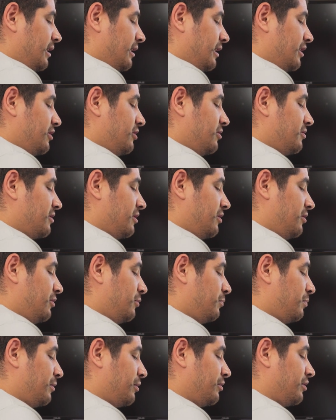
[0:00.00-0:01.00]
can use a
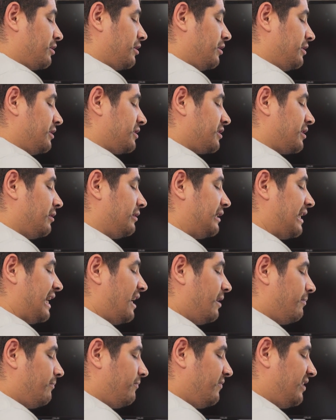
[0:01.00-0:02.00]
new protocol that's called
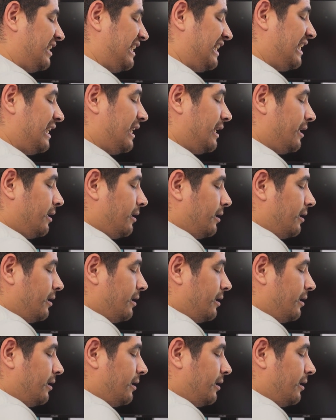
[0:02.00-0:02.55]
NVMe.